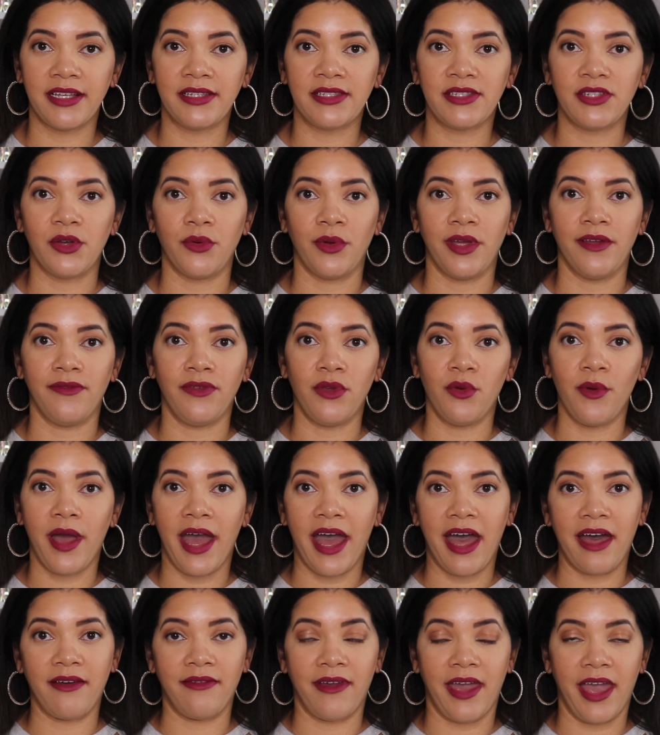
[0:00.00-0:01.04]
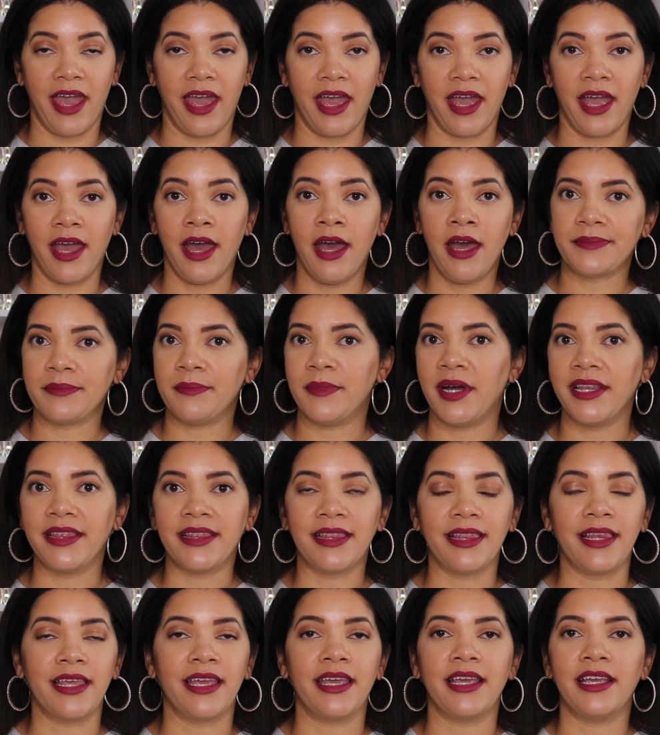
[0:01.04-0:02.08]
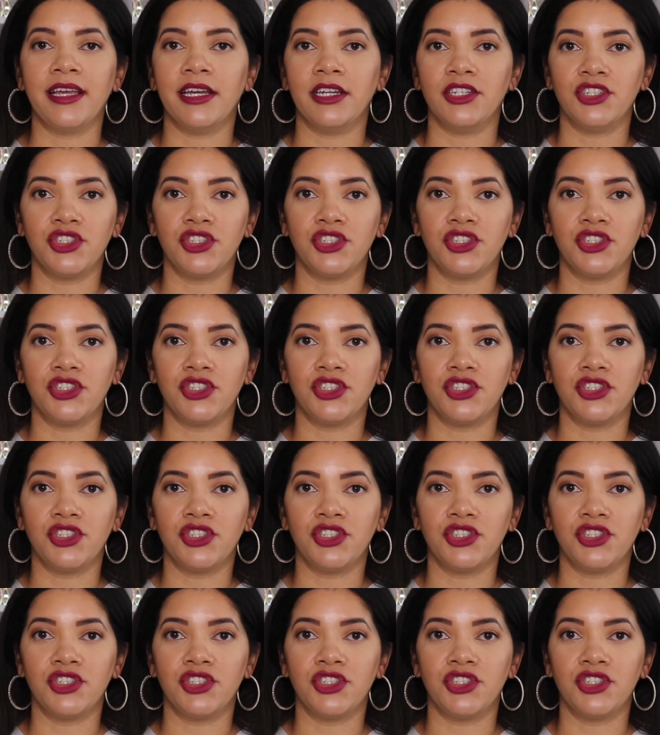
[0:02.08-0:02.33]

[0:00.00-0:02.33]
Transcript: So if you have a monthly